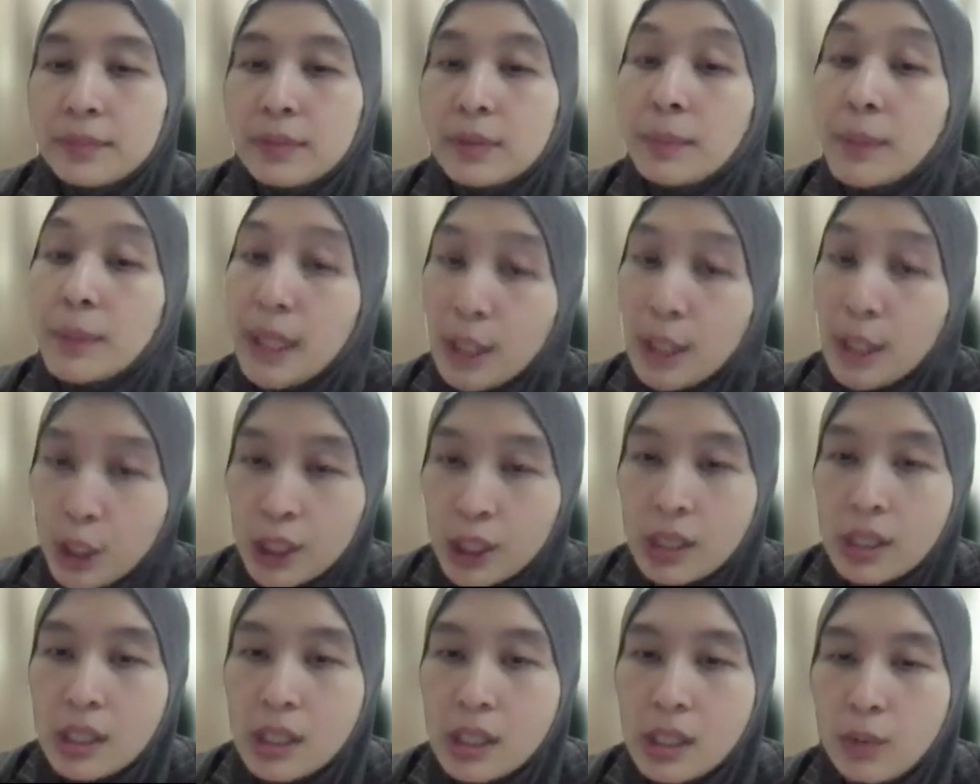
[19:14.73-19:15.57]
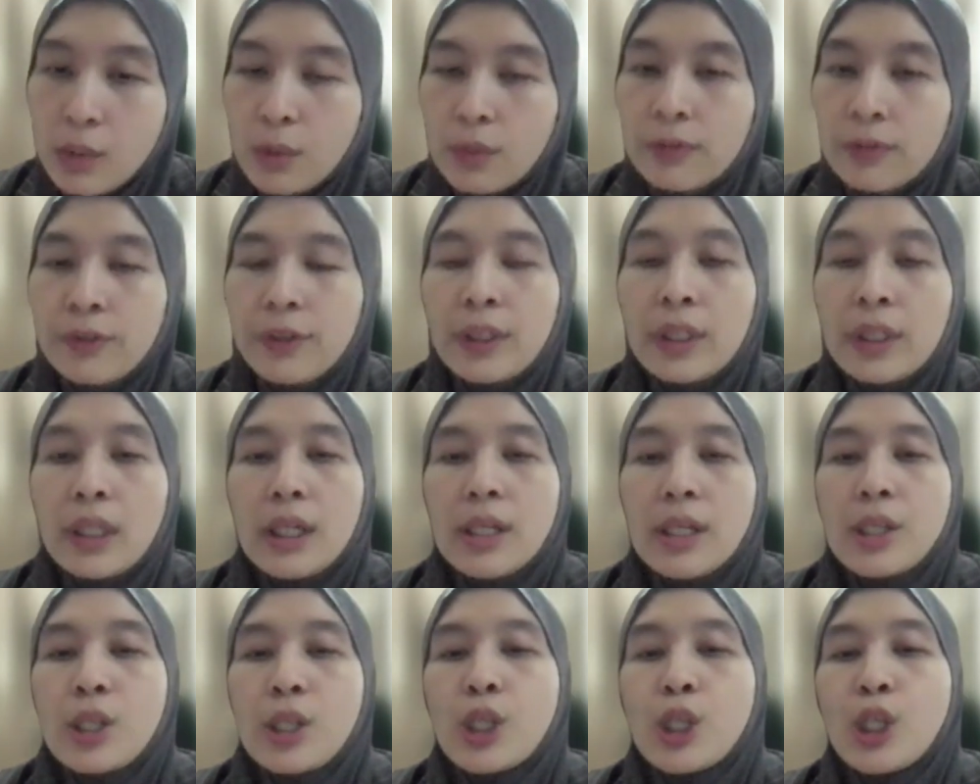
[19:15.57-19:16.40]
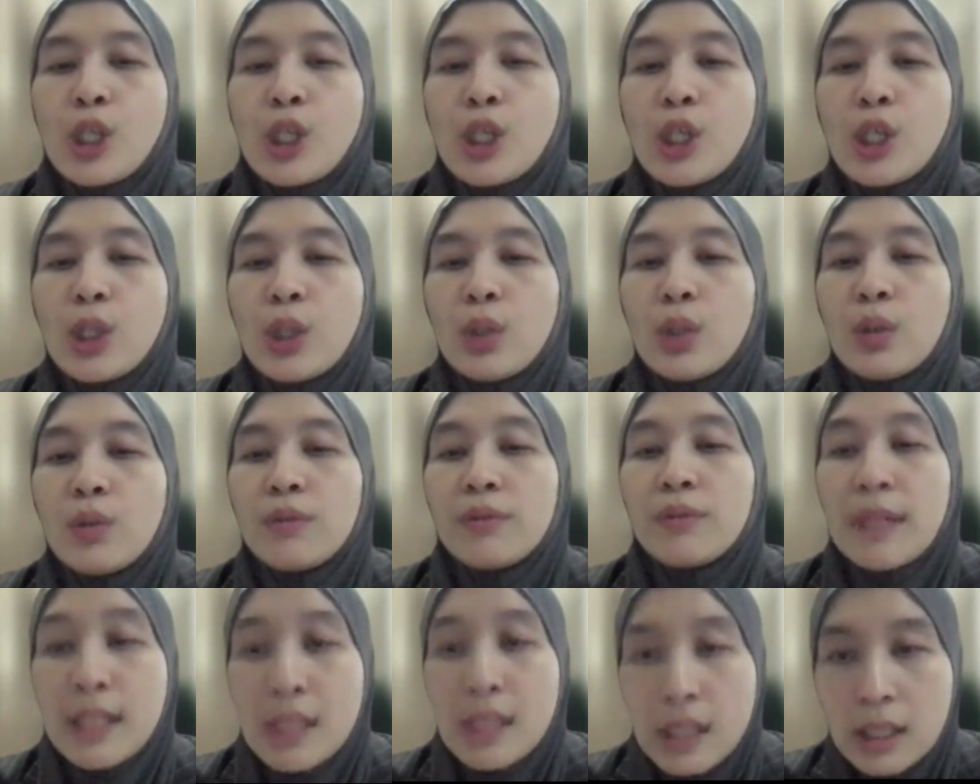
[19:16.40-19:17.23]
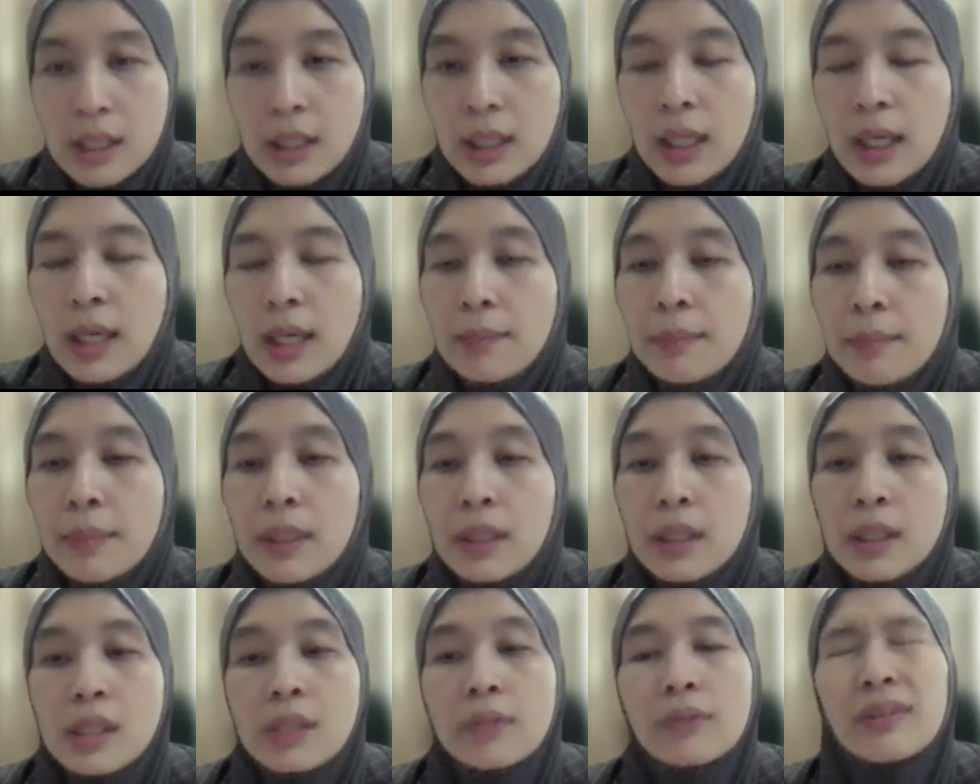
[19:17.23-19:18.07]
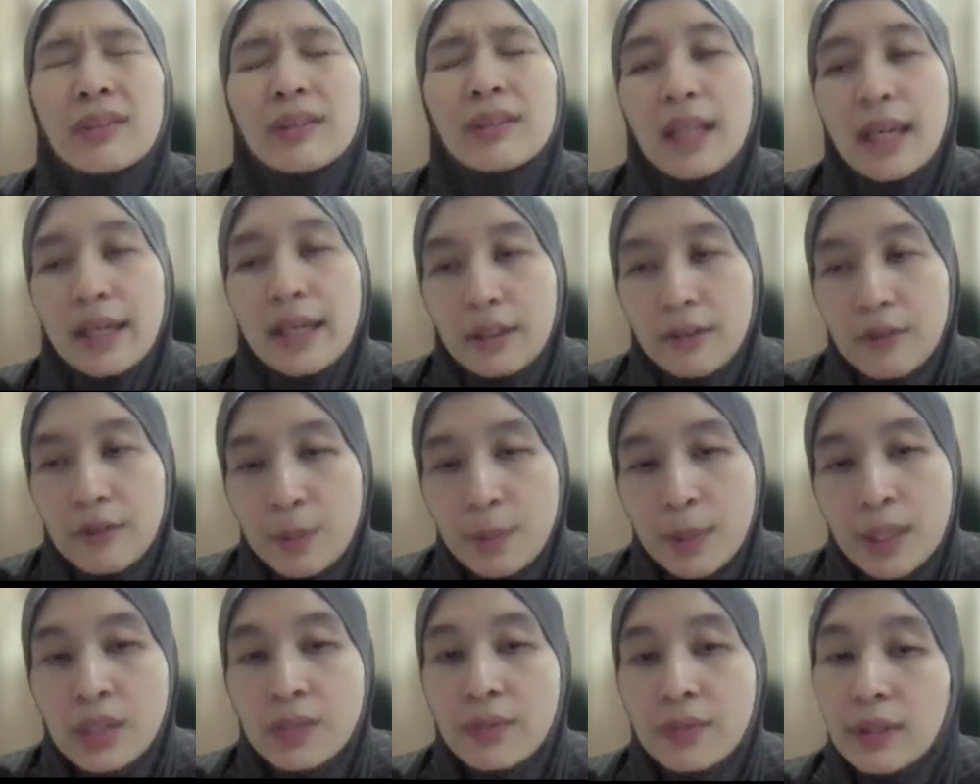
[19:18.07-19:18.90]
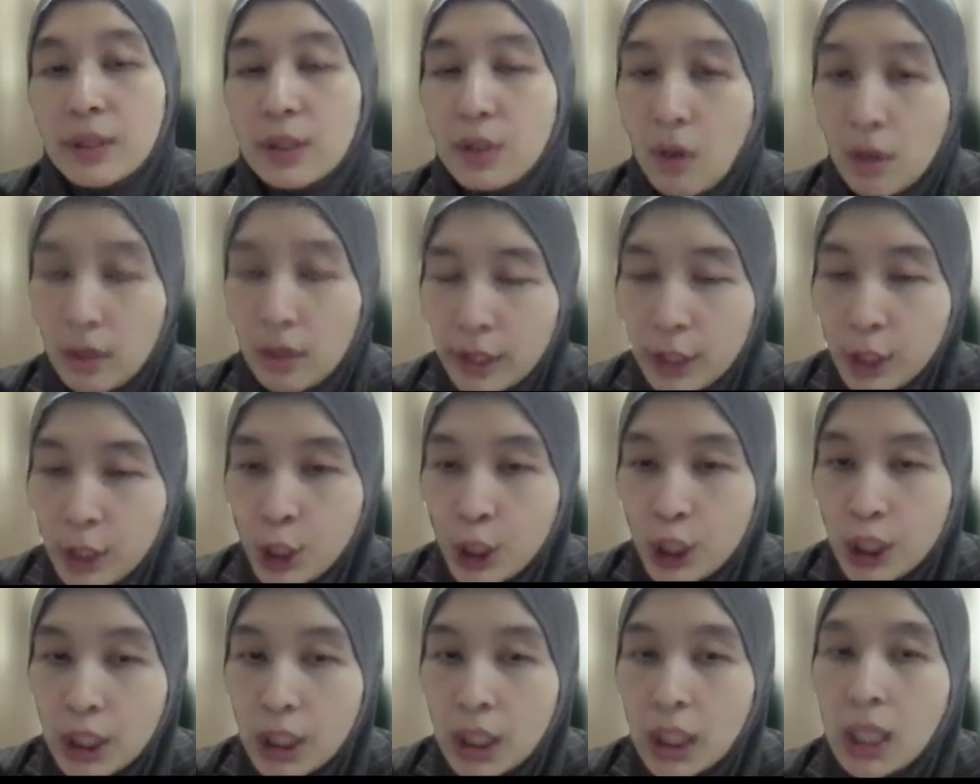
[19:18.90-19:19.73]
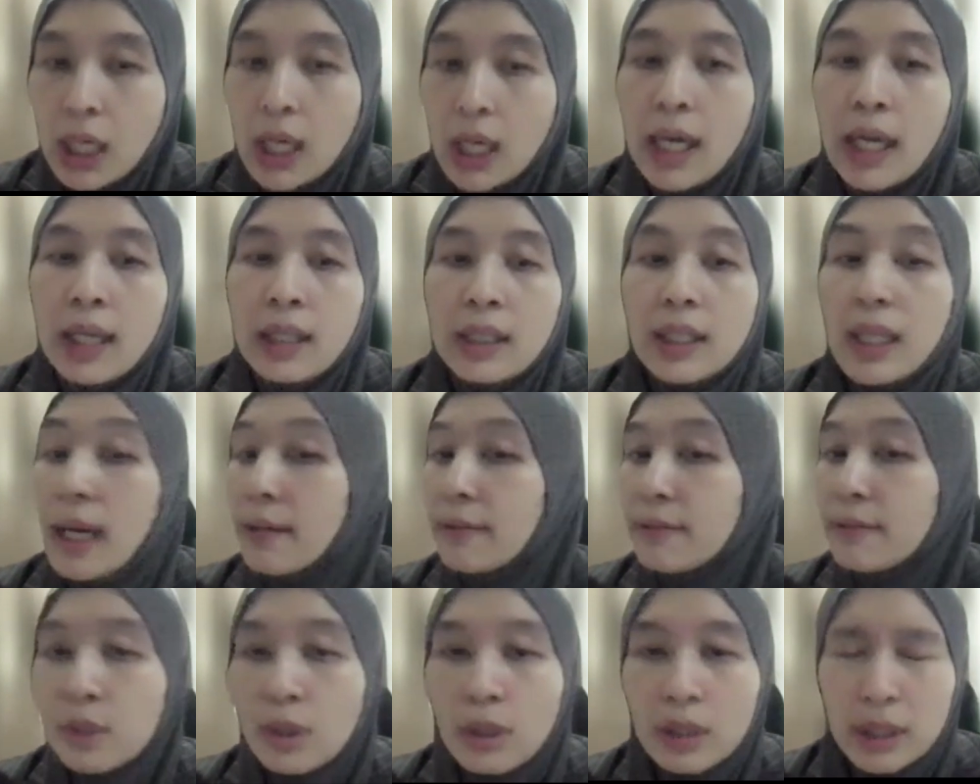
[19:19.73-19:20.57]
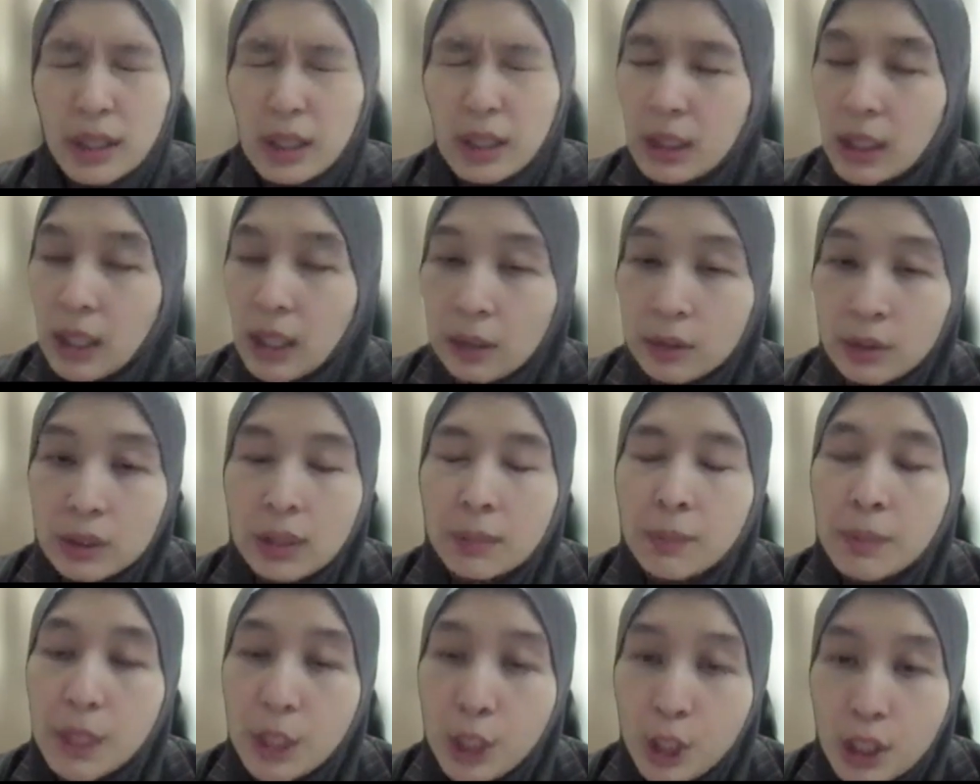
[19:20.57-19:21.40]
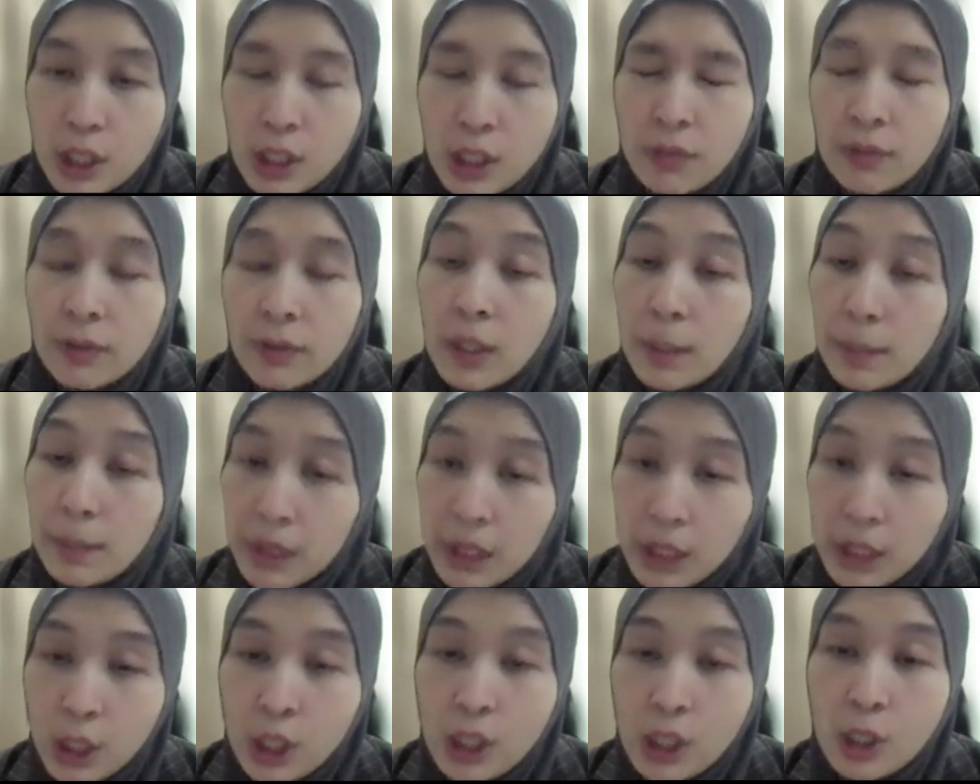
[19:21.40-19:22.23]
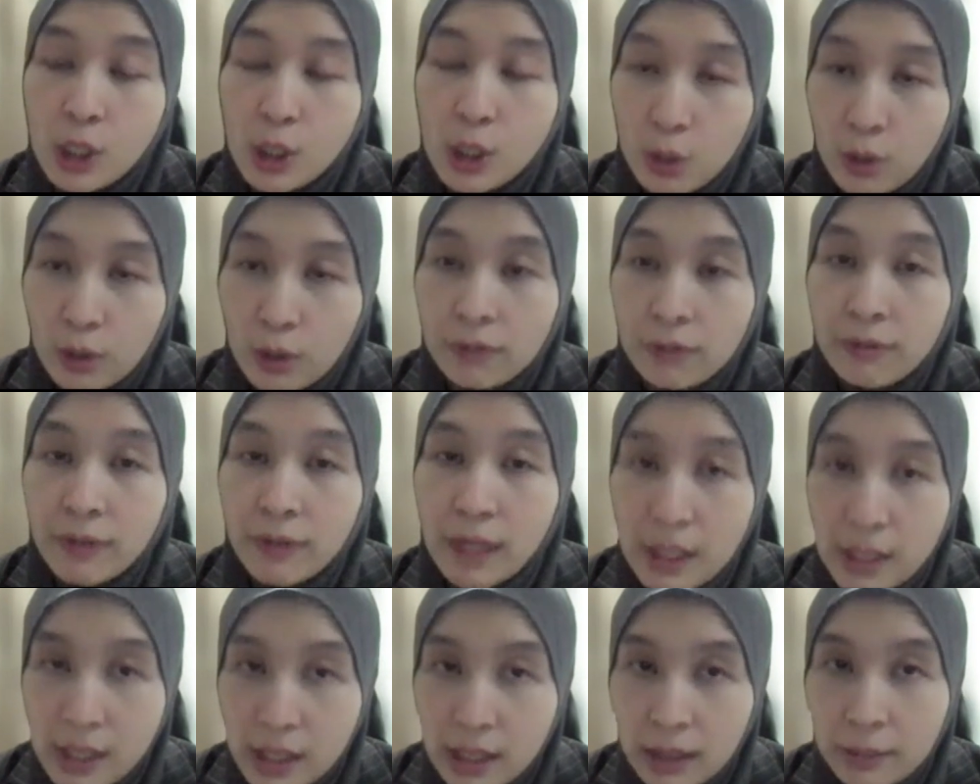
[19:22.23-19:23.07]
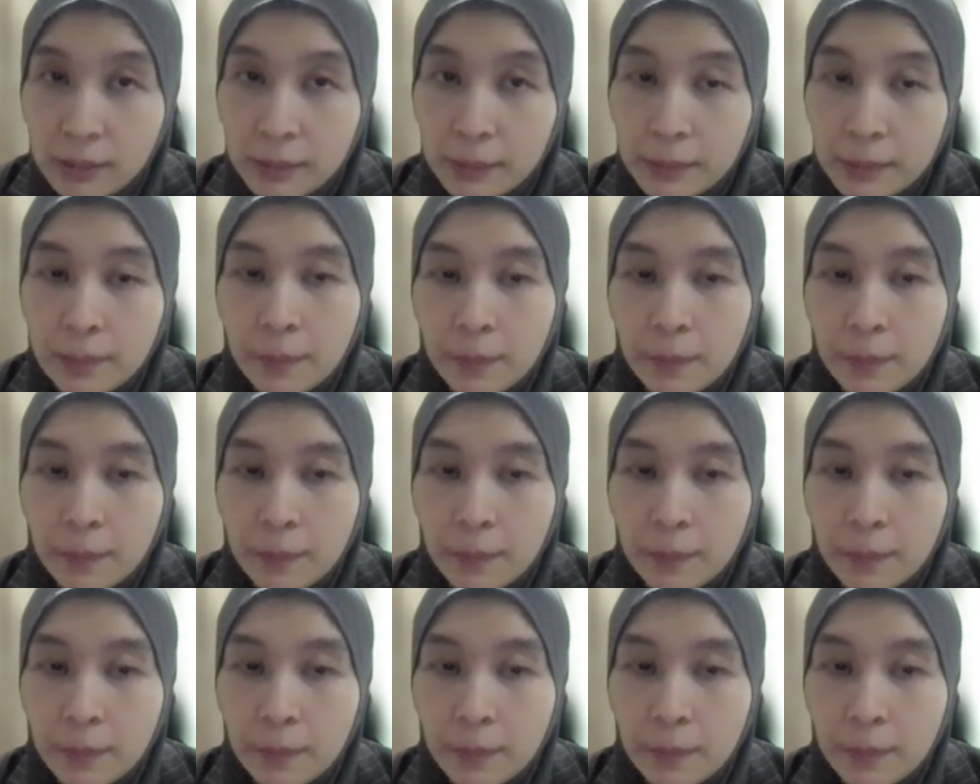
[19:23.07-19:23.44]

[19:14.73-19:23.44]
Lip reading: patients with regards to fasting because of the lack of specific knowledge, and they have not encountered patients with complications during fasting.